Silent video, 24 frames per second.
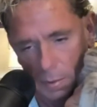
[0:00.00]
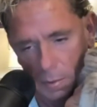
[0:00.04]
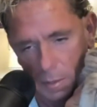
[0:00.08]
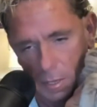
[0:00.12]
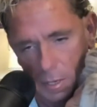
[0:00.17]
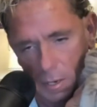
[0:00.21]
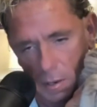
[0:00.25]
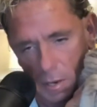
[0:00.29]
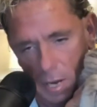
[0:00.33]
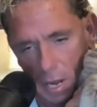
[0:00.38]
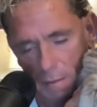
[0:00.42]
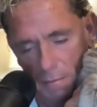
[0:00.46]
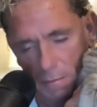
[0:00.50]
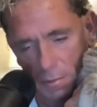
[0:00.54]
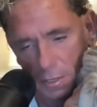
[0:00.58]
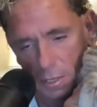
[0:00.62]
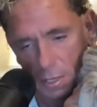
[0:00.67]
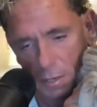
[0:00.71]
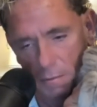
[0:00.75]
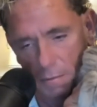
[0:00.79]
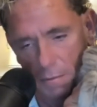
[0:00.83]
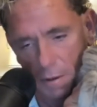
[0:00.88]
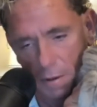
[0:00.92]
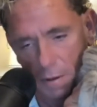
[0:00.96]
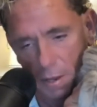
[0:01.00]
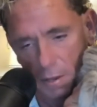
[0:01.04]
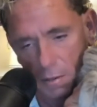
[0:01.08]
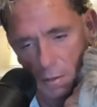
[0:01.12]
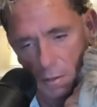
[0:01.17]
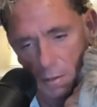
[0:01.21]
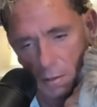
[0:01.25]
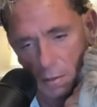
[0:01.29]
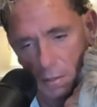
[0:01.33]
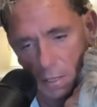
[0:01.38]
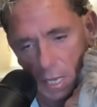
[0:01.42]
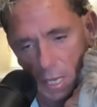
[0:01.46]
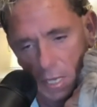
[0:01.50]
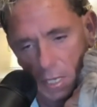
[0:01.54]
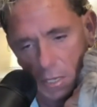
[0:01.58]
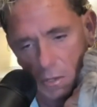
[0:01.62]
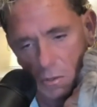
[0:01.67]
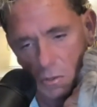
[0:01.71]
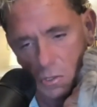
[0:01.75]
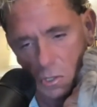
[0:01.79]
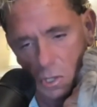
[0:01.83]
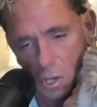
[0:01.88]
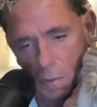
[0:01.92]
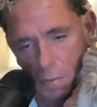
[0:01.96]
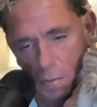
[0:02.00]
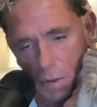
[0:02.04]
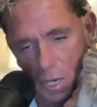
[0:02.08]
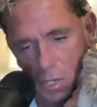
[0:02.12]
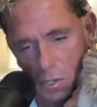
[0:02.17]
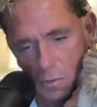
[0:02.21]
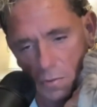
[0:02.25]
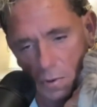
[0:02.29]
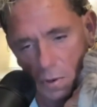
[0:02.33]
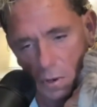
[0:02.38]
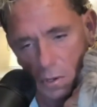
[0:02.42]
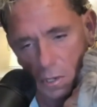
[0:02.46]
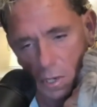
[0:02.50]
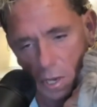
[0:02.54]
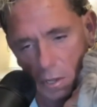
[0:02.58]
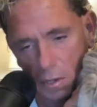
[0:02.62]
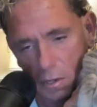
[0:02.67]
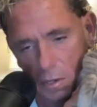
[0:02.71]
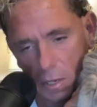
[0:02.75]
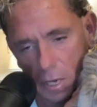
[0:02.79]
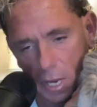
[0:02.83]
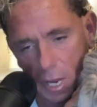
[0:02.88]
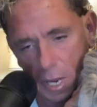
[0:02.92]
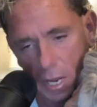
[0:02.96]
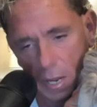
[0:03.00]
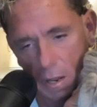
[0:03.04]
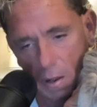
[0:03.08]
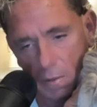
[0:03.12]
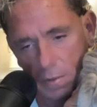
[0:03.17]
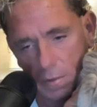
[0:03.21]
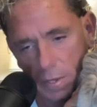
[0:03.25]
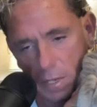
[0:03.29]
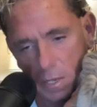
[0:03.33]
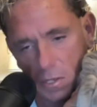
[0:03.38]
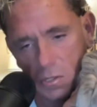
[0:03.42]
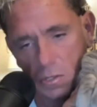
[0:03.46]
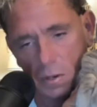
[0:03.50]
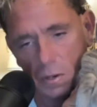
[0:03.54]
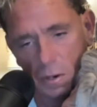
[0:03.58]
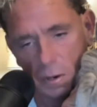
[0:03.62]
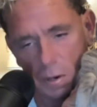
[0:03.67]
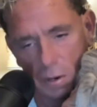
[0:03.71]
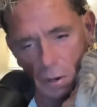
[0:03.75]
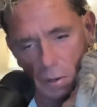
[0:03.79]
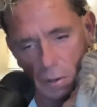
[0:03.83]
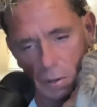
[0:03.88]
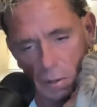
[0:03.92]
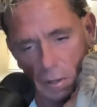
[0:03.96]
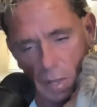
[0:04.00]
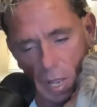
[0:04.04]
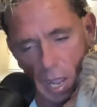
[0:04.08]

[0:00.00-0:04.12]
Dear Heavenly Father, thank you so much for another day on this earth.